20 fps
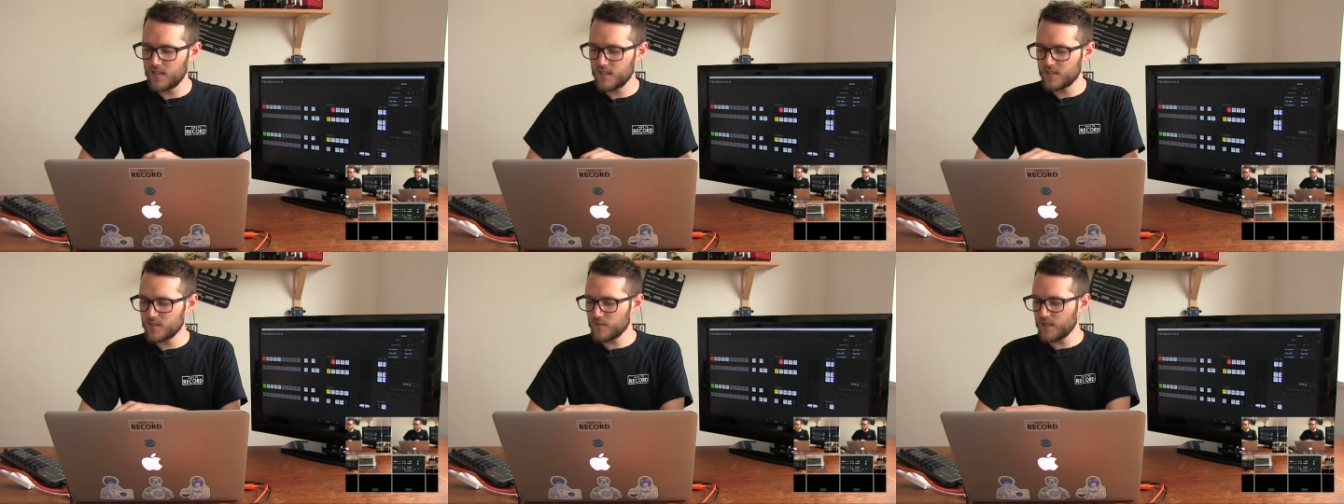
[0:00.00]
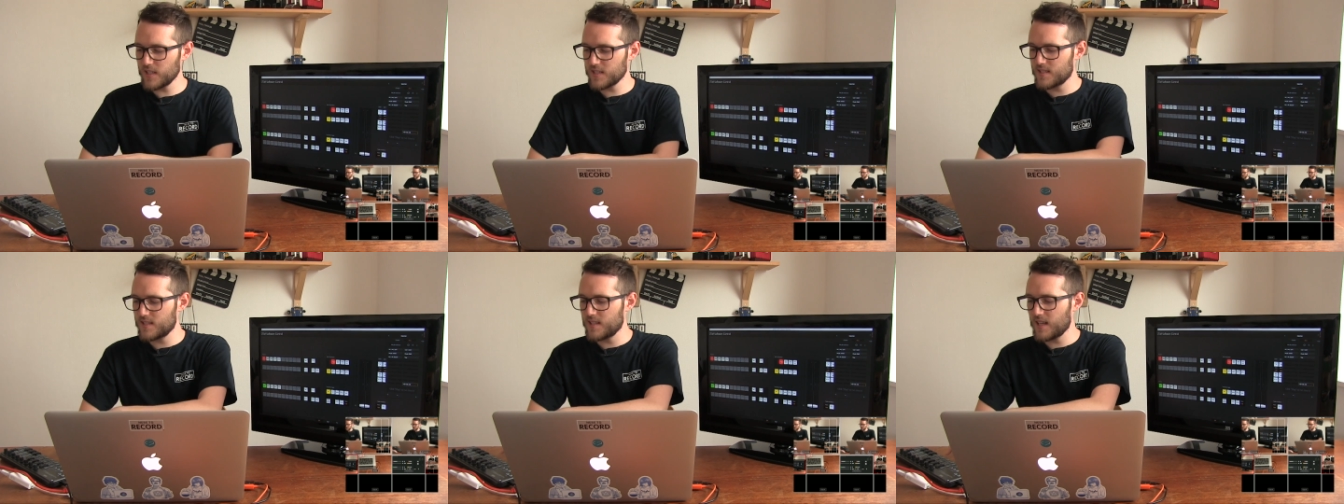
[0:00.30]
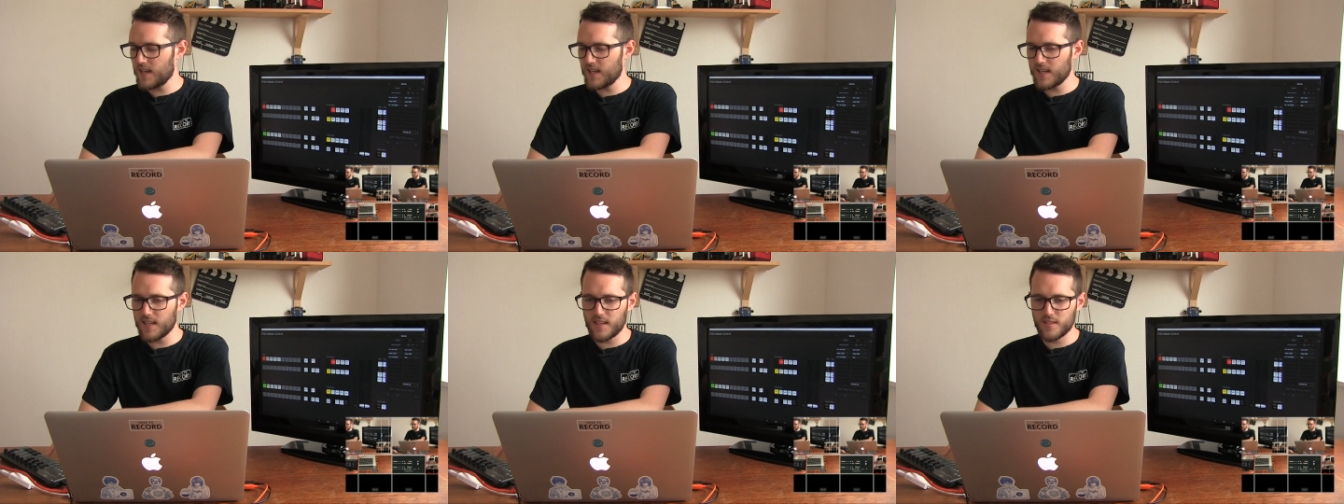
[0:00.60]
So that's
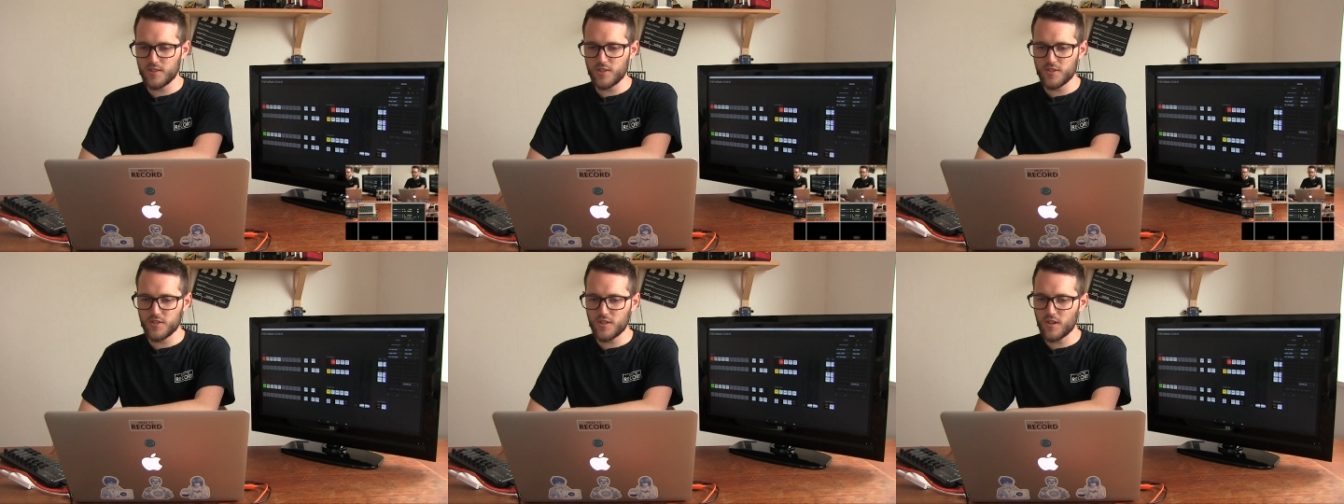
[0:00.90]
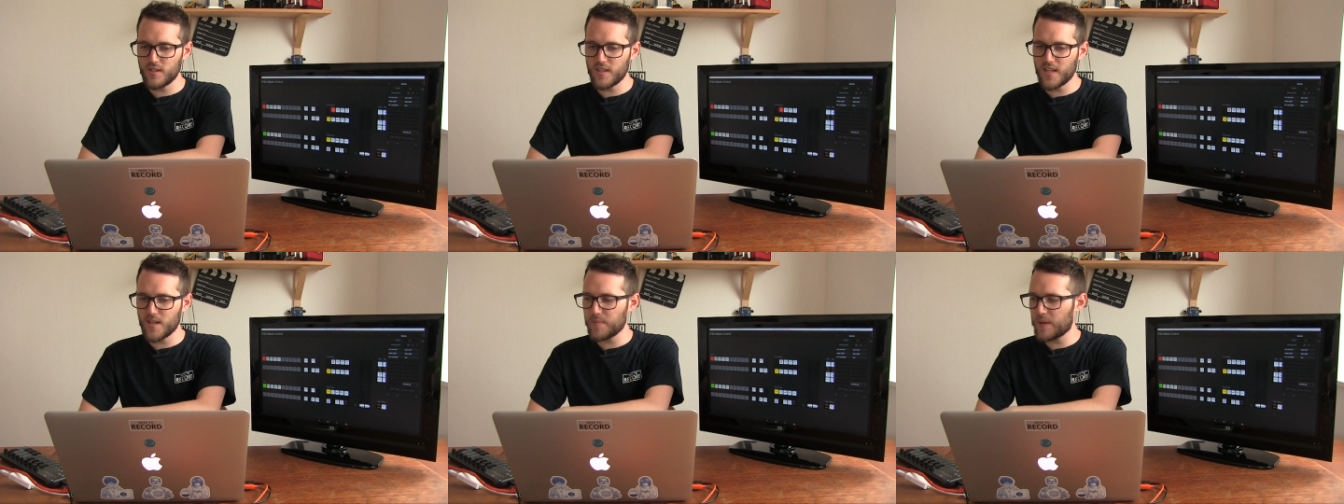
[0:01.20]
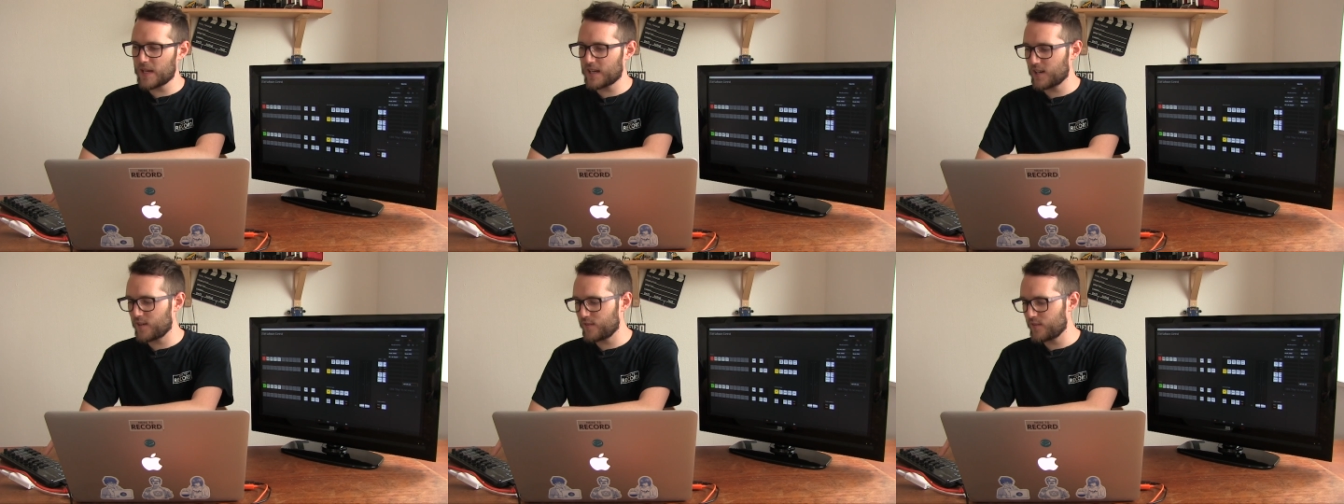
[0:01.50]
that. I'll just turn that
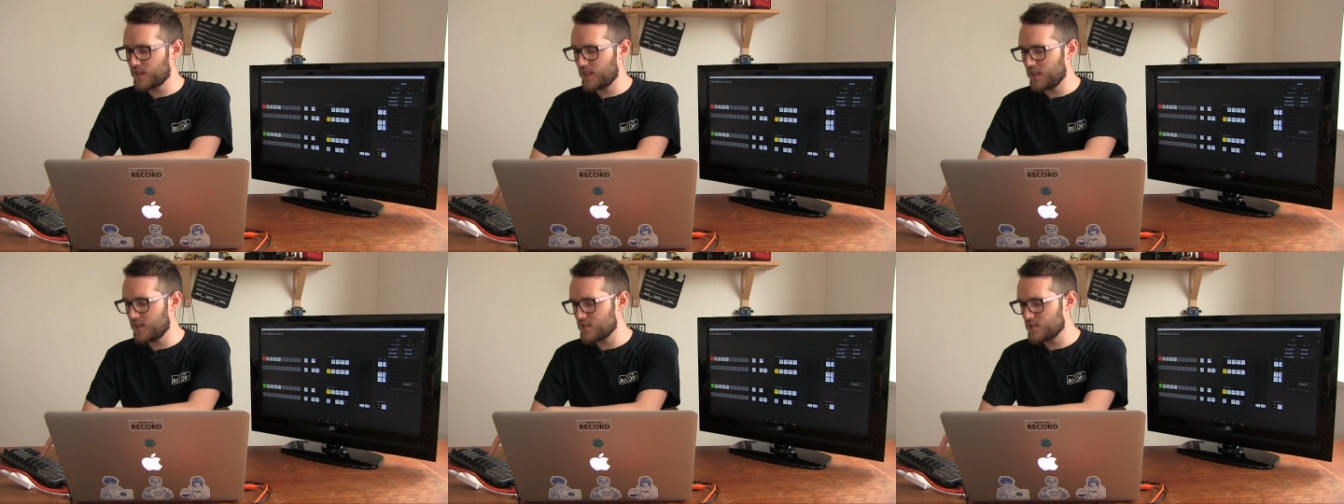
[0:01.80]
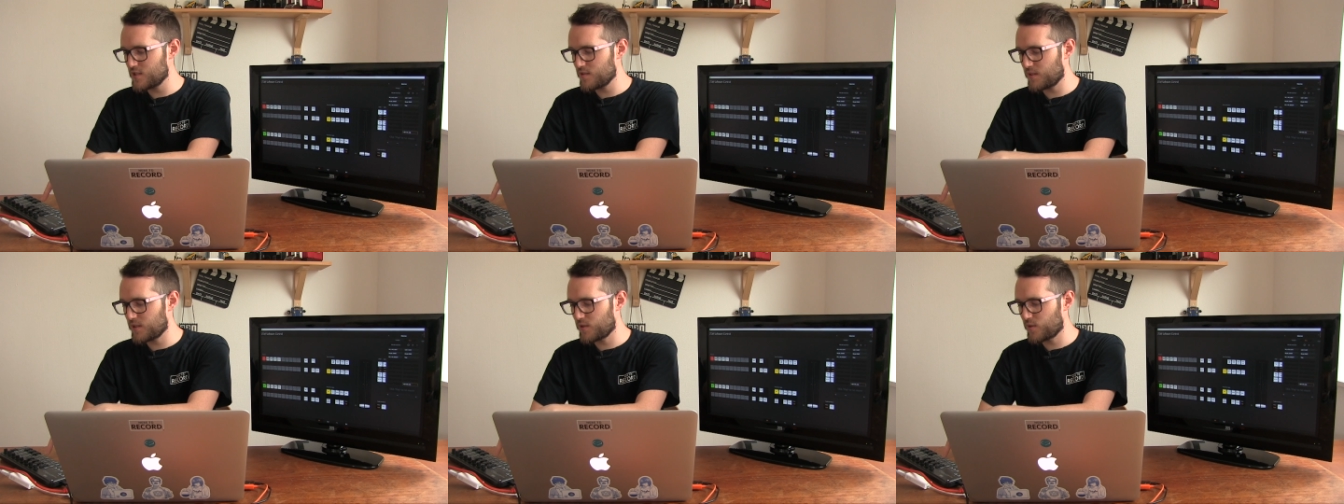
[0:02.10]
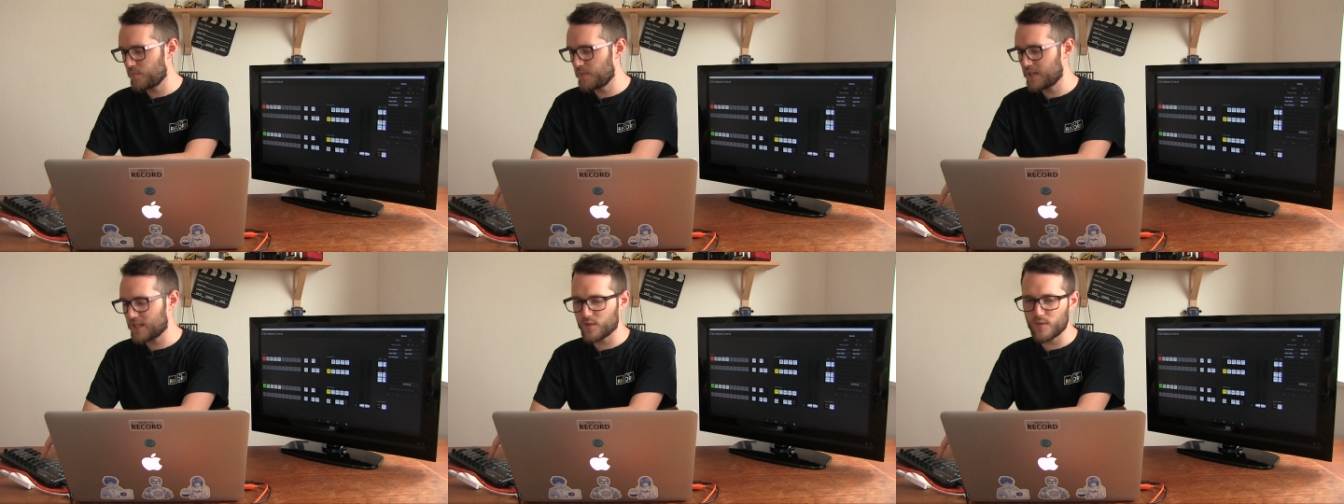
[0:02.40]
back off again so I
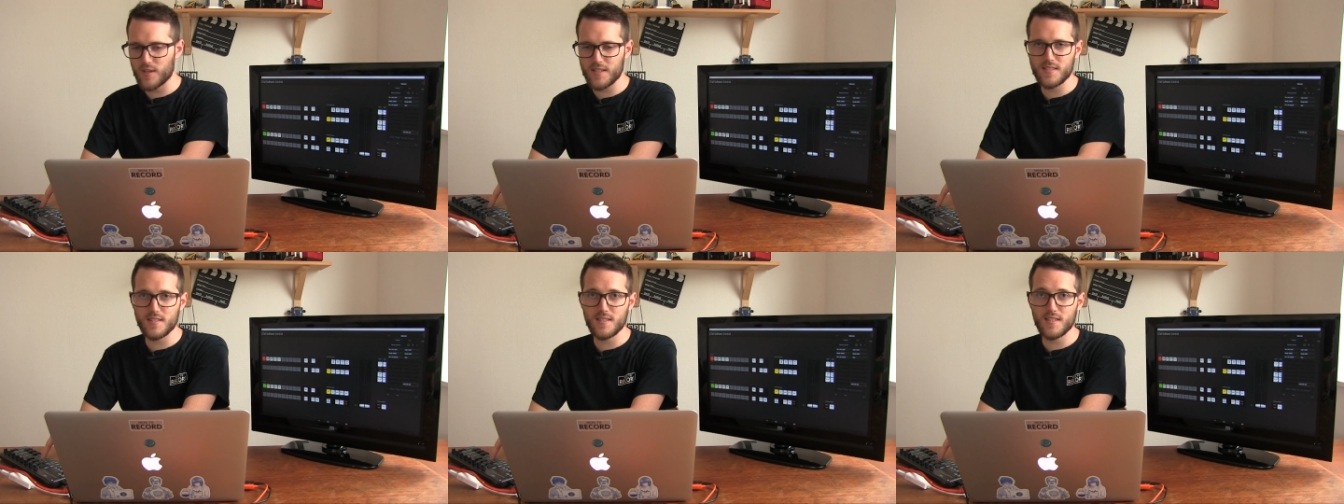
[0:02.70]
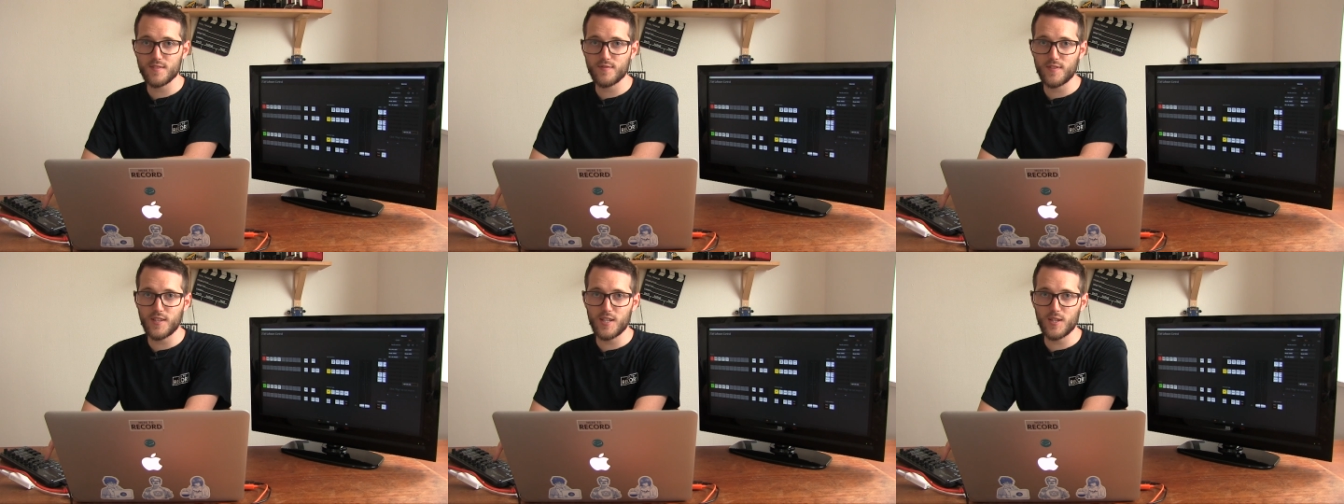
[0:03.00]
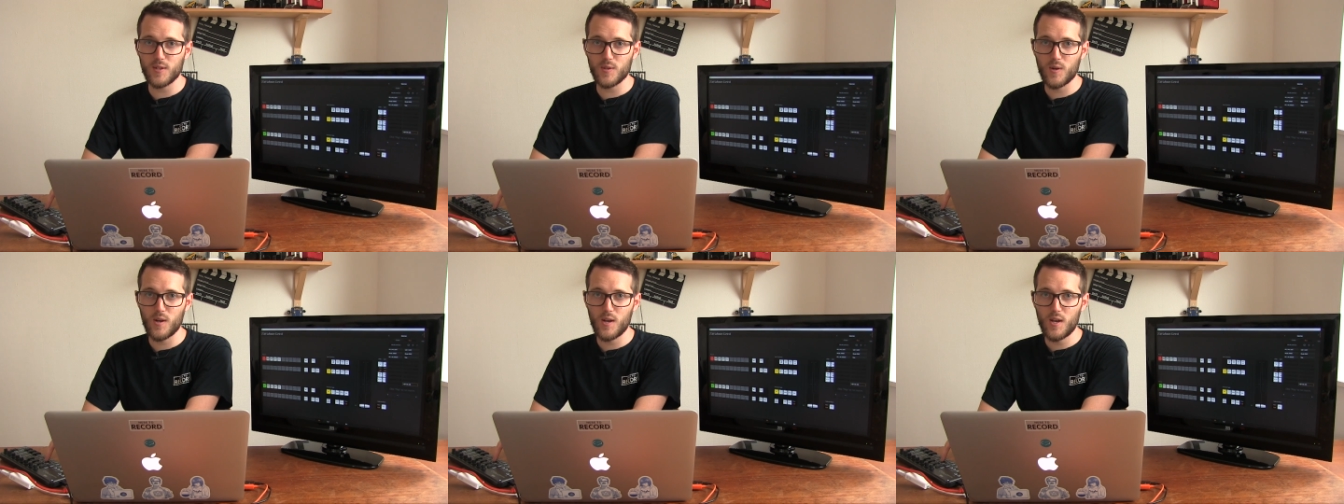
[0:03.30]
don't make the rest of this
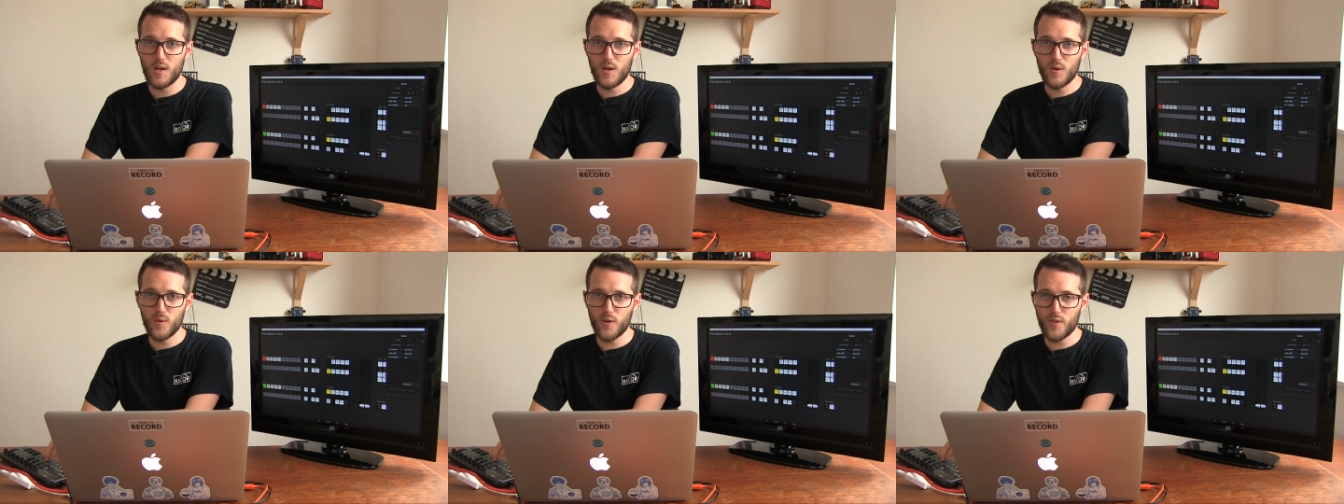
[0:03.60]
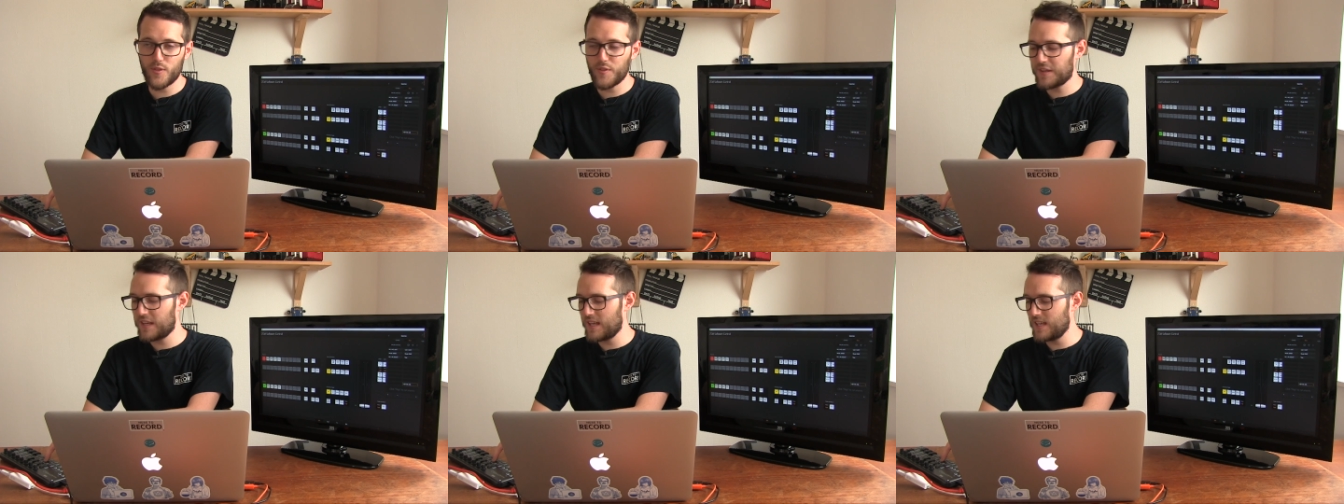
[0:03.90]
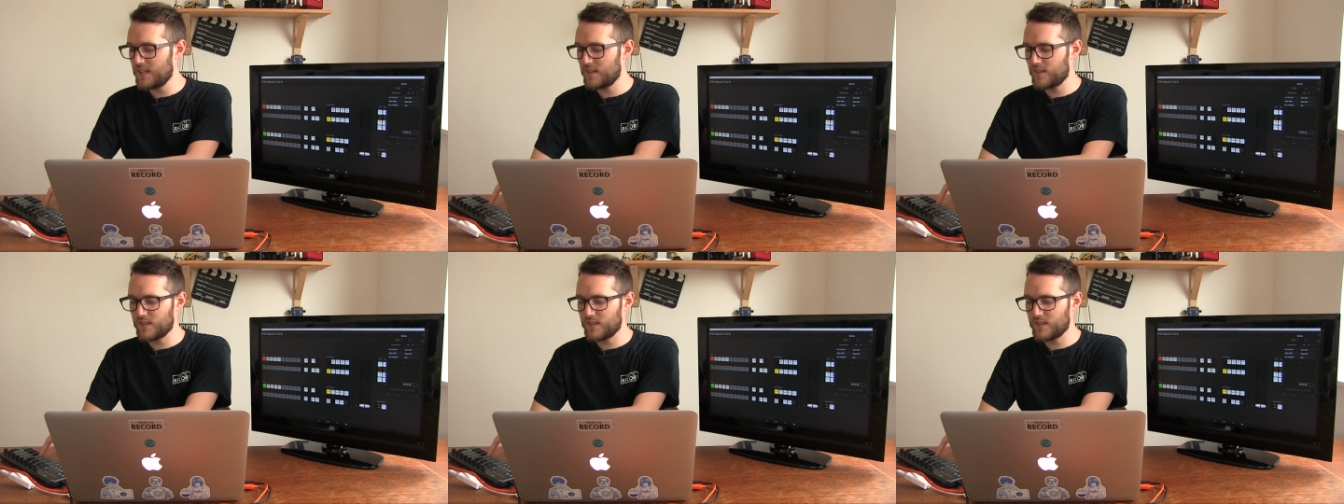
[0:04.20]
video with the key